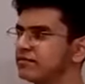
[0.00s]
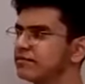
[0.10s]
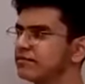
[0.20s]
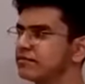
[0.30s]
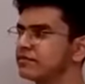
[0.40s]

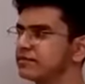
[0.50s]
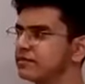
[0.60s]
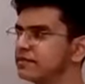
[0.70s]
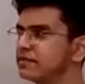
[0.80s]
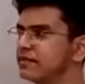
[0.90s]

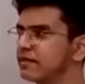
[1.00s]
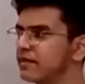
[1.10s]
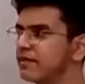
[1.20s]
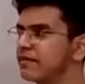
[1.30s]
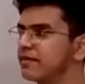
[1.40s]

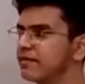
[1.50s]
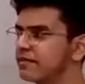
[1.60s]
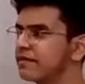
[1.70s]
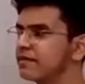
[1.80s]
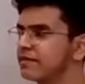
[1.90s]

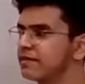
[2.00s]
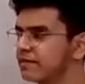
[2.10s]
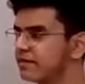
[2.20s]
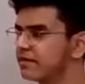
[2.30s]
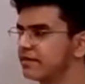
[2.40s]

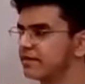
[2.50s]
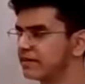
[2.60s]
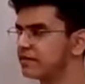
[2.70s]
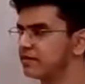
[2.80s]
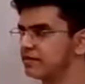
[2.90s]

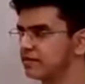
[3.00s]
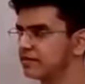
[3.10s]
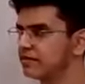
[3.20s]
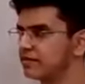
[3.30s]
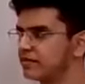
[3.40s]

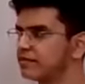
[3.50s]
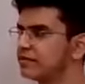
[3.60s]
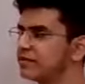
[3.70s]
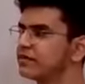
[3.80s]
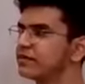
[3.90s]

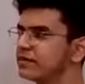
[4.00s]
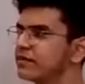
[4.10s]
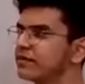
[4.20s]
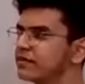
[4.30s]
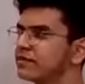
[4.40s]

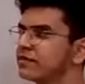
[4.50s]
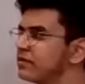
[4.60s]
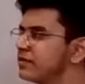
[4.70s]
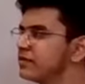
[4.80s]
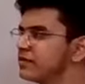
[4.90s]

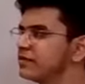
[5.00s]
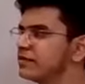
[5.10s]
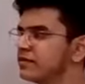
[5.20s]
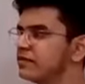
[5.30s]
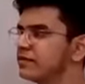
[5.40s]

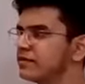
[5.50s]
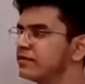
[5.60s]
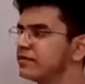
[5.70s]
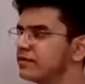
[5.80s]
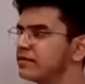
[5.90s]

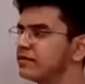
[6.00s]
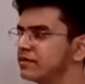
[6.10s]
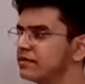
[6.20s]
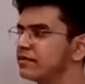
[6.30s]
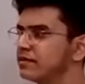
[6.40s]

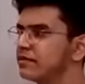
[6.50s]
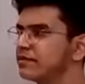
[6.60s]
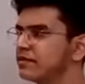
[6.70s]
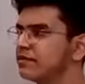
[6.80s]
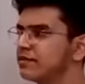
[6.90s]

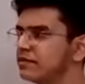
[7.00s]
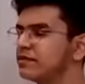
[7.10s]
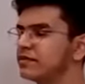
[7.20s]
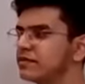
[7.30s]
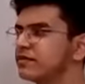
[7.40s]

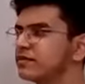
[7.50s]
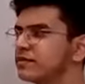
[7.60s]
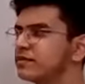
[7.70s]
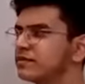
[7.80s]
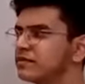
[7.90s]
[no speech]